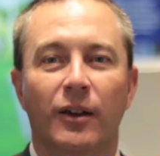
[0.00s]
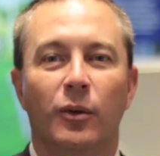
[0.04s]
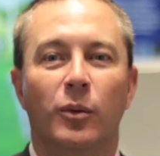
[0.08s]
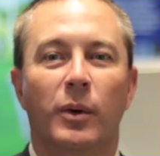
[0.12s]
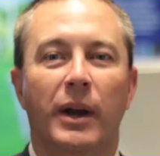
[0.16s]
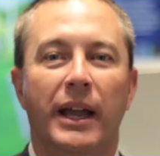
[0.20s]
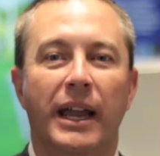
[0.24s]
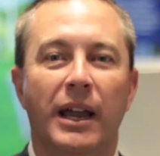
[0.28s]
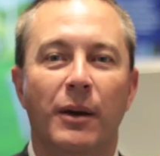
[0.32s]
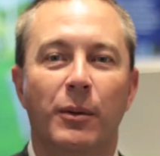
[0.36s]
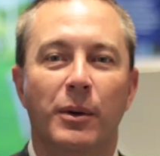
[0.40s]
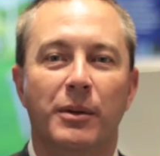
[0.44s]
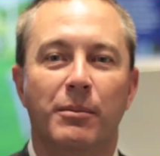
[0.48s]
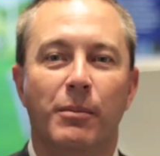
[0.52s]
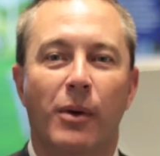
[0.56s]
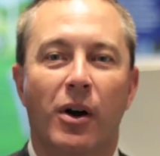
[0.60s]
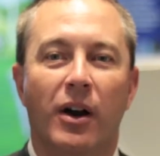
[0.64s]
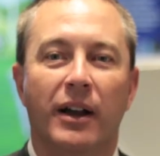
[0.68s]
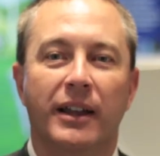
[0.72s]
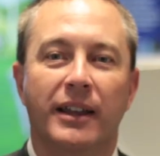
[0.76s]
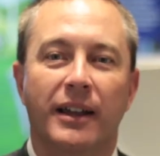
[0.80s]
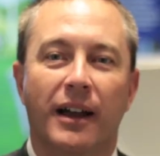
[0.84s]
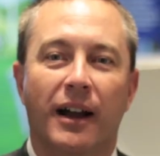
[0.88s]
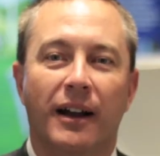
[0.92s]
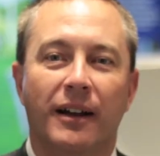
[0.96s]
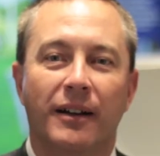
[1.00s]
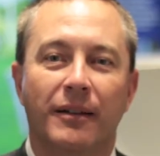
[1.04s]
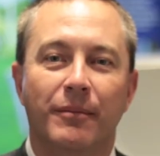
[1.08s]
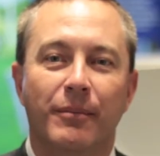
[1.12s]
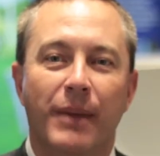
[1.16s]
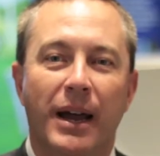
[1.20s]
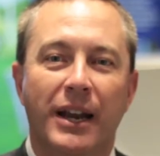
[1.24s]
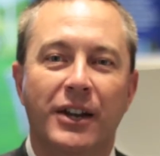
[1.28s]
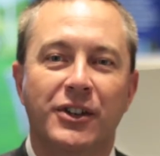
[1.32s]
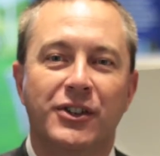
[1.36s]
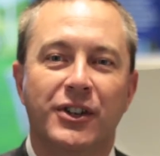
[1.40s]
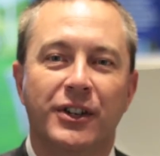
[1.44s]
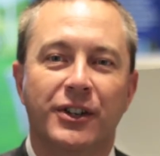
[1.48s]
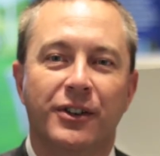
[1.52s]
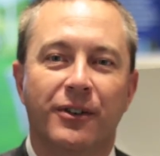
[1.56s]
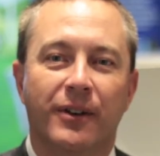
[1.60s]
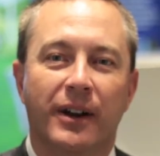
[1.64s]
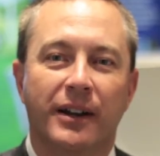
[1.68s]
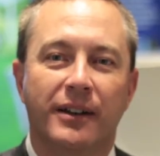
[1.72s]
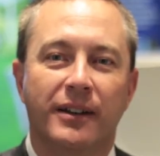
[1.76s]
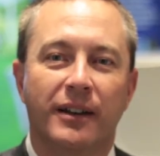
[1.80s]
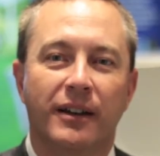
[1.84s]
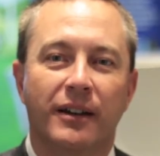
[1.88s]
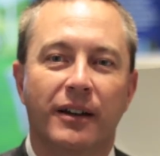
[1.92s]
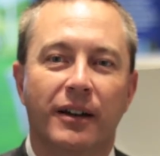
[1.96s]
We're here with Mike Young, Managing
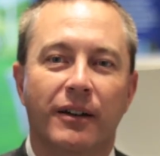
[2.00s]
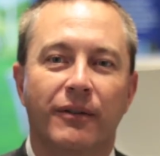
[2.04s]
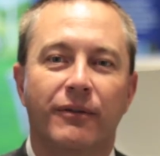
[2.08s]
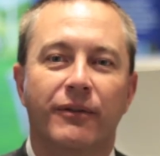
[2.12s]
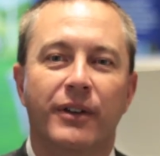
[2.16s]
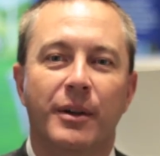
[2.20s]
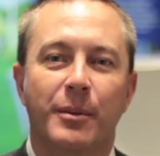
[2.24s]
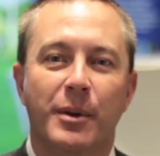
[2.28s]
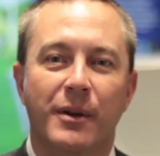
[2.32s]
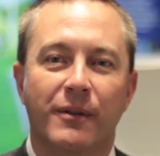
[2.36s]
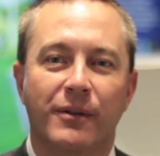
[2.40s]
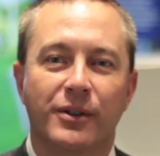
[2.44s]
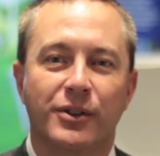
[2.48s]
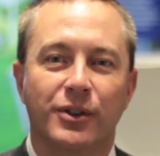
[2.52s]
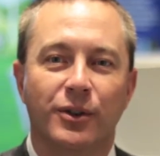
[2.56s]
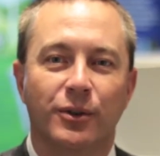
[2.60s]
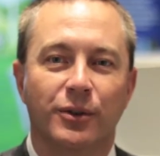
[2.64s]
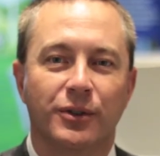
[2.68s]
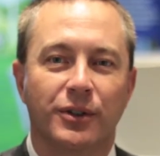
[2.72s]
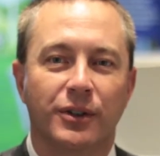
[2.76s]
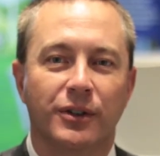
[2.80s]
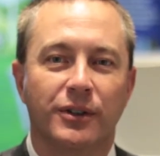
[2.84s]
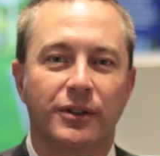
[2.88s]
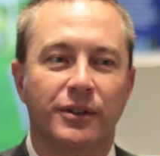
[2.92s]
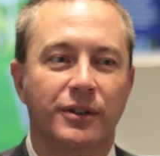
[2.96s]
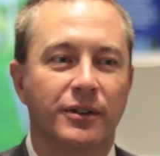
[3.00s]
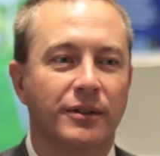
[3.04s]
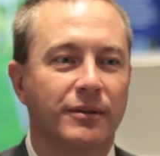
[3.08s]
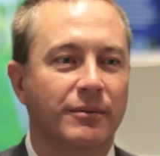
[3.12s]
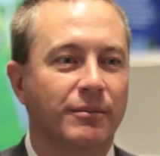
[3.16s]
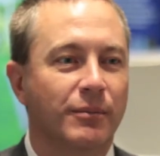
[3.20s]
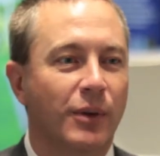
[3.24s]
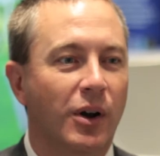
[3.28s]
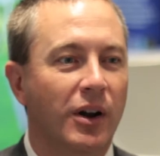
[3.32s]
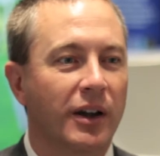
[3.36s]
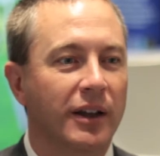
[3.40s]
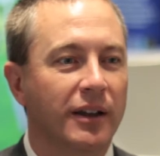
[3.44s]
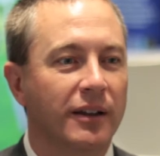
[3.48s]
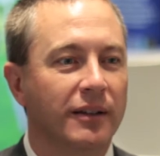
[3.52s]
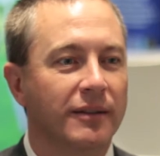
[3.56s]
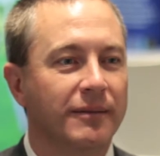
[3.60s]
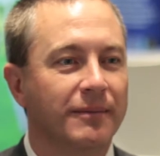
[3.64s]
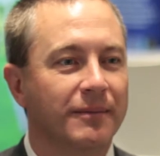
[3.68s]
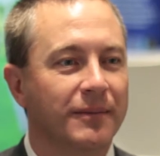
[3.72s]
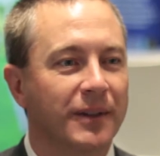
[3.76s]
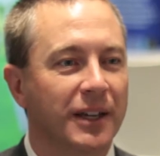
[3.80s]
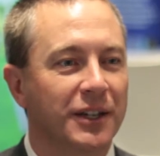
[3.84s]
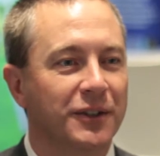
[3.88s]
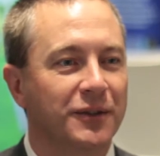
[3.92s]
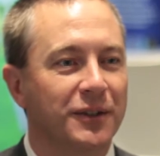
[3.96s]
Director of Vimy Resources. Mike,
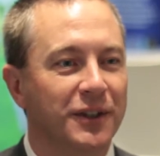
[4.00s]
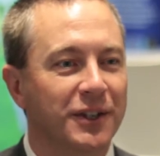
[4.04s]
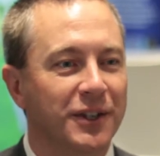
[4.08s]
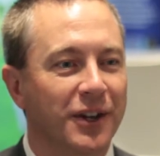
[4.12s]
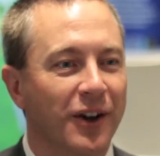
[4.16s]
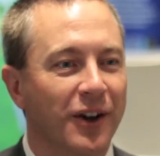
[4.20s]
thanks for your